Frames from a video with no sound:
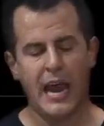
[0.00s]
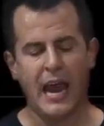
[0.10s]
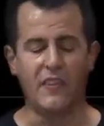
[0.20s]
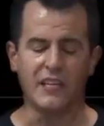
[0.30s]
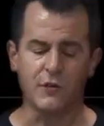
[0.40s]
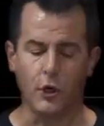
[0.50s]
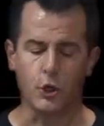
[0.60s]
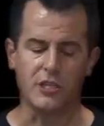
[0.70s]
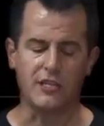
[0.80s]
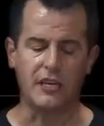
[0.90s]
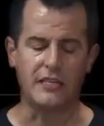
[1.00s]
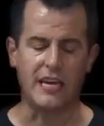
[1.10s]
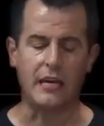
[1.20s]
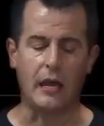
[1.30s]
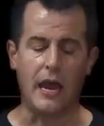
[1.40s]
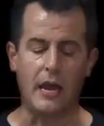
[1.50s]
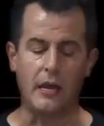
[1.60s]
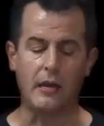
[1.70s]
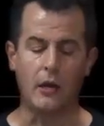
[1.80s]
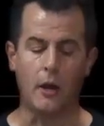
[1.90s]
And this function is going to take
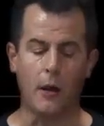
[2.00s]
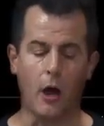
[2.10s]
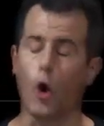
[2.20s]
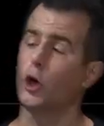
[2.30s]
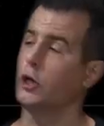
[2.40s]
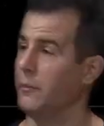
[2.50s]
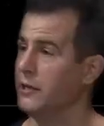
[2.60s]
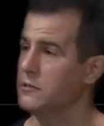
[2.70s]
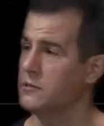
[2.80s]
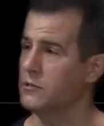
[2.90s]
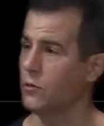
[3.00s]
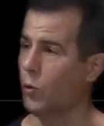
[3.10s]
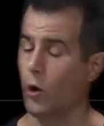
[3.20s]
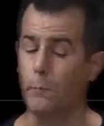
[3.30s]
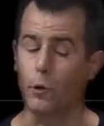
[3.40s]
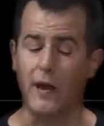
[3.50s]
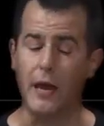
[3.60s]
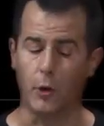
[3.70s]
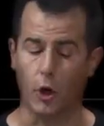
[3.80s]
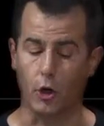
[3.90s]
a argument or a
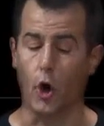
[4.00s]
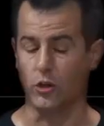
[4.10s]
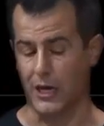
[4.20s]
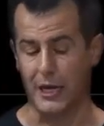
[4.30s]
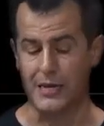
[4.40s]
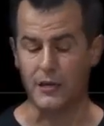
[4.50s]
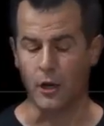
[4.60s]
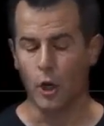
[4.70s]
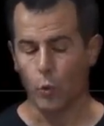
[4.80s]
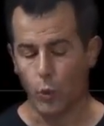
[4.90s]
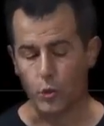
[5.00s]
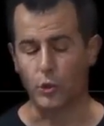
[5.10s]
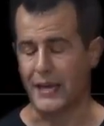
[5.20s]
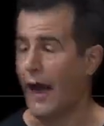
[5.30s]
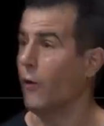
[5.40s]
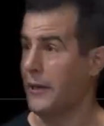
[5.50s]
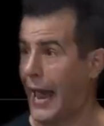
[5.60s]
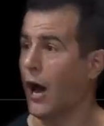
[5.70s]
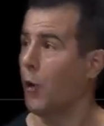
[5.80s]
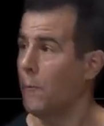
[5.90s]
parameter called height, which will tell it
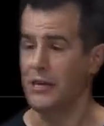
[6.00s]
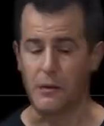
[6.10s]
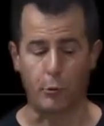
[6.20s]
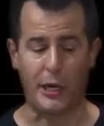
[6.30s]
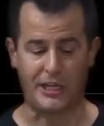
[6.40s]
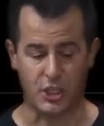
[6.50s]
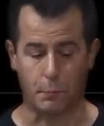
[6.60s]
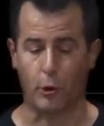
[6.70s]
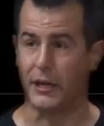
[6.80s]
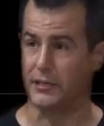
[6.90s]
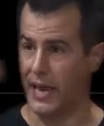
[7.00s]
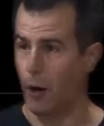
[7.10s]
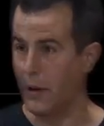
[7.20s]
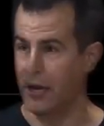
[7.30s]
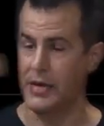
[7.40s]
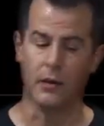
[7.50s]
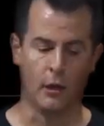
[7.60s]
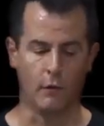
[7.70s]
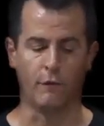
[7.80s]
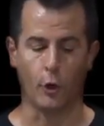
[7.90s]
how many bricks to print, how many
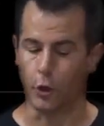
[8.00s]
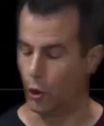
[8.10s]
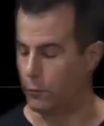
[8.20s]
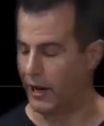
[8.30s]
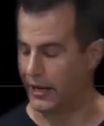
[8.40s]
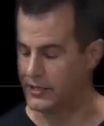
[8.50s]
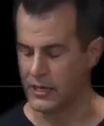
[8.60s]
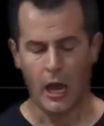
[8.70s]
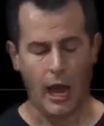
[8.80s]
vertical bricks.